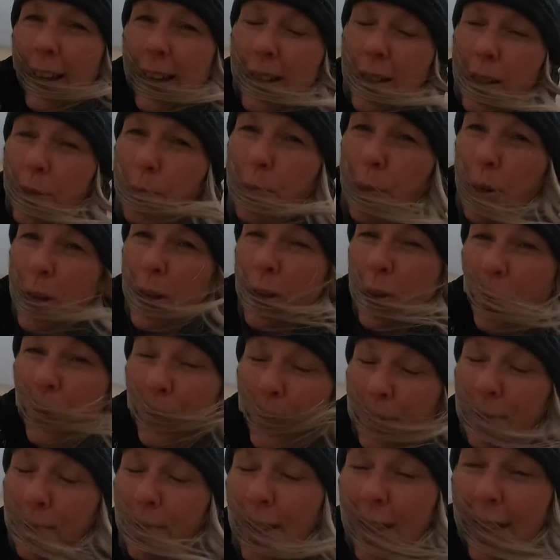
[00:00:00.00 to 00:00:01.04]
It's pretty
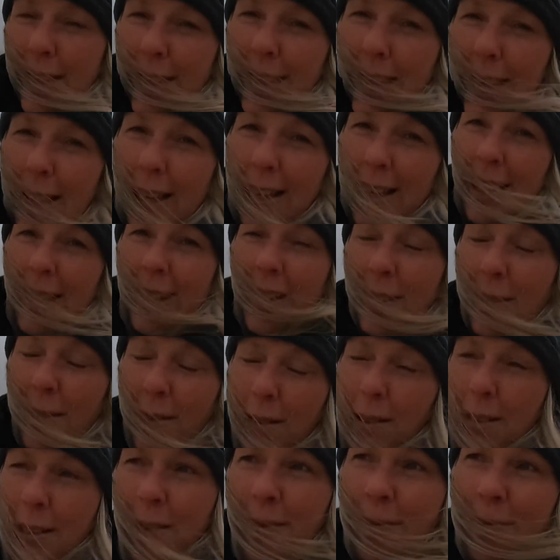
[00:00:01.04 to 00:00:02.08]
cold and windy.
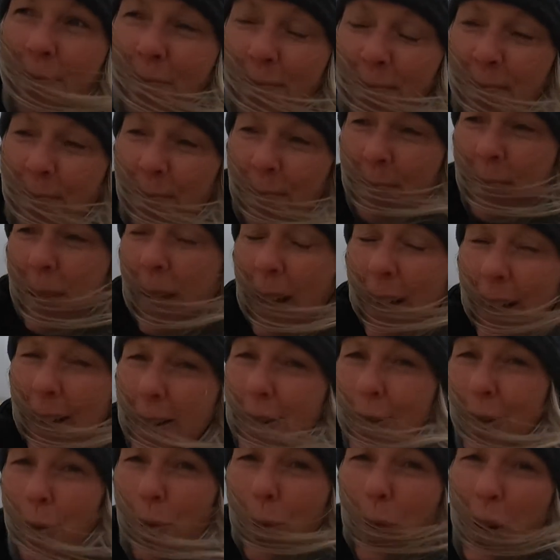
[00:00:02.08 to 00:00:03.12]
My
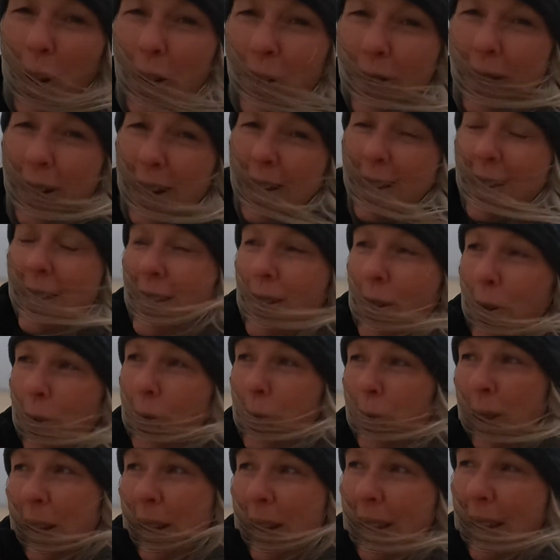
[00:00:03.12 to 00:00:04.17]
eyes are watering, it's so
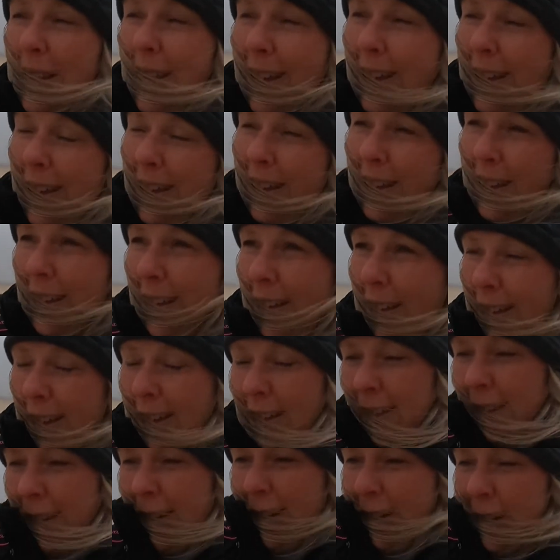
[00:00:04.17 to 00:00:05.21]
windy.
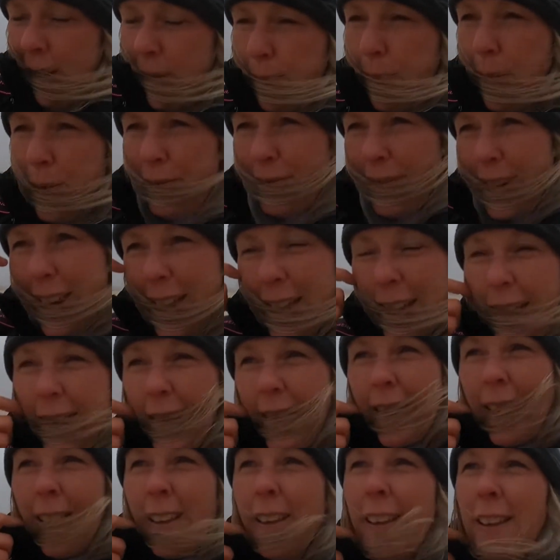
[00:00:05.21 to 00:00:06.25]
It's been
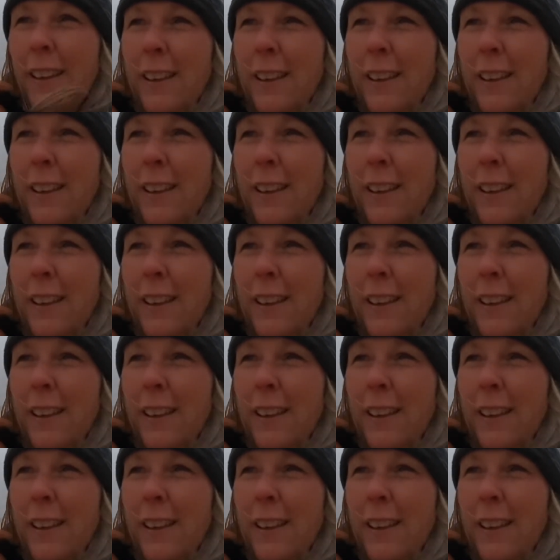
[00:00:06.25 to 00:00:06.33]
raining.